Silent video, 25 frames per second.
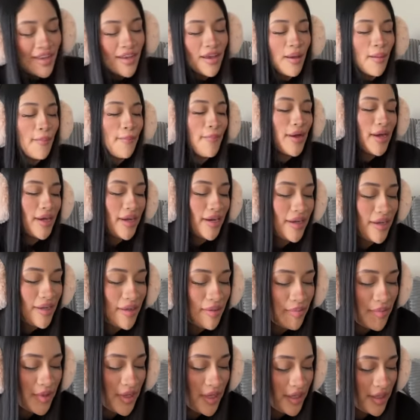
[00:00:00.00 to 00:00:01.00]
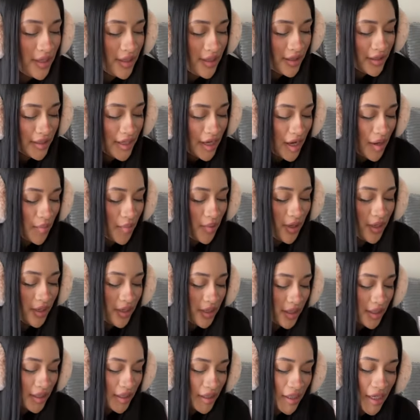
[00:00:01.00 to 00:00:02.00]
But yeah, I'll
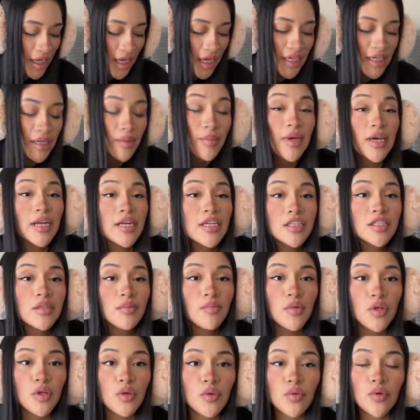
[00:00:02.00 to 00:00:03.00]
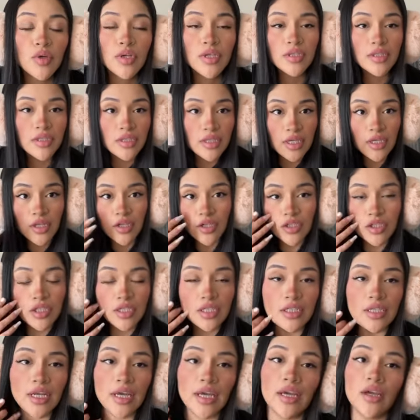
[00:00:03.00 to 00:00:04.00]
probably end up getting some new ones either
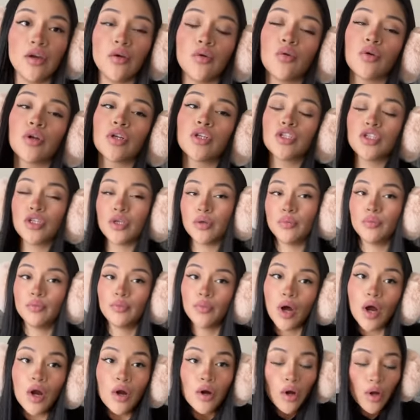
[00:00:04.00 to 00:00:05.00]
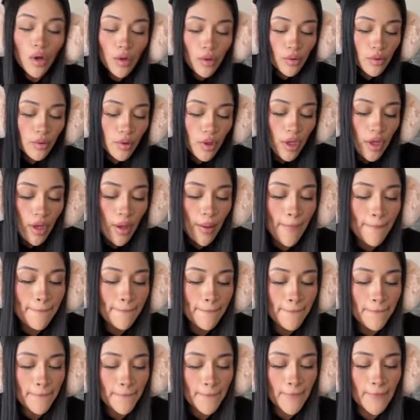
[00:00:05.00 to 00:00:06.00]
today or tomorrow.
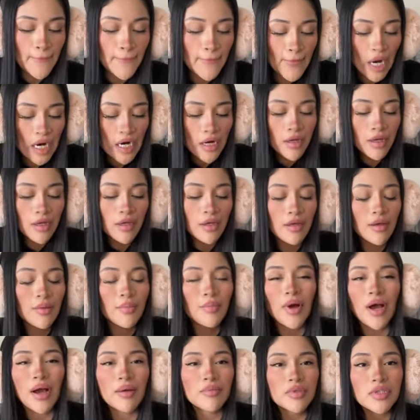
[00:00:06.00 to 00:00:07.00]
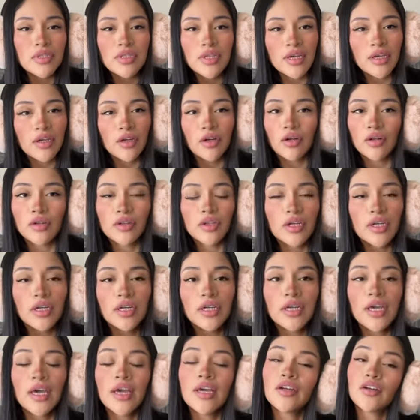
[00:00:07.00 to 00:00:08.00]
But I'm just like, girl, they're gonna
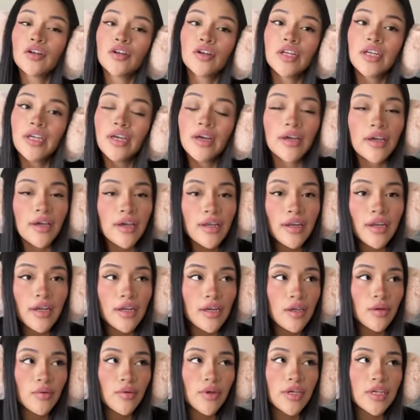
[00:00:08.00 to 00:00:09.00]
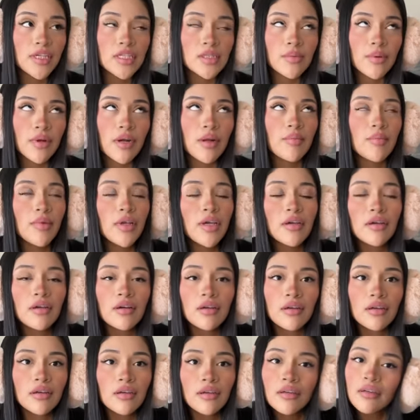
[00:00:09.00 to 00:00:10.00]
get dirty again anyways. But I'm like,
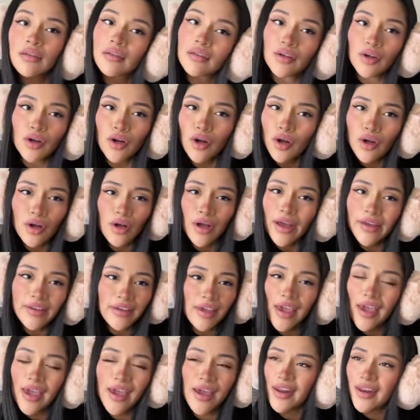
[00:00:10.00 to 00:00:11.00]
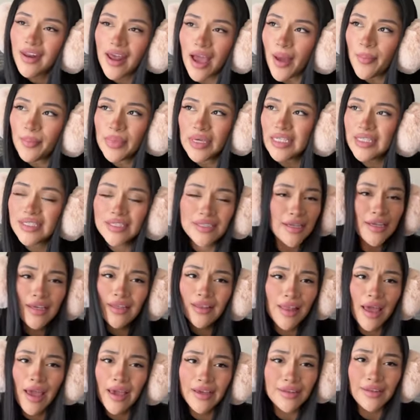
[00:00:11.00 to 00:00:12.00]
girl, I cannot be seen
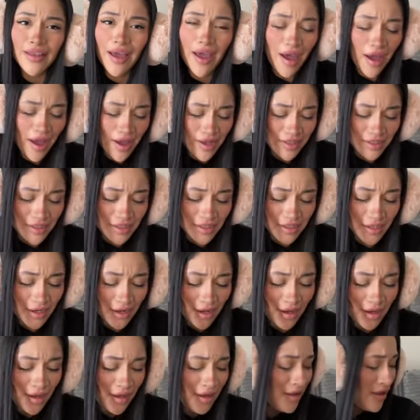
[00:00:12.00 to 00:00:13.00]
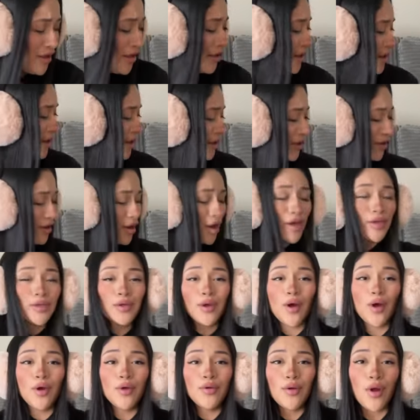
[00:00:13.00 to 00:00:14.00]
like that. I
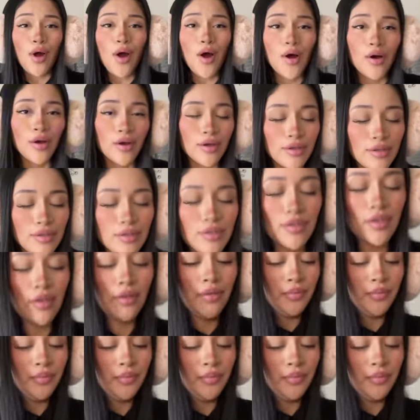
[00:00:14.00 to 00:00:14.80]
cannot.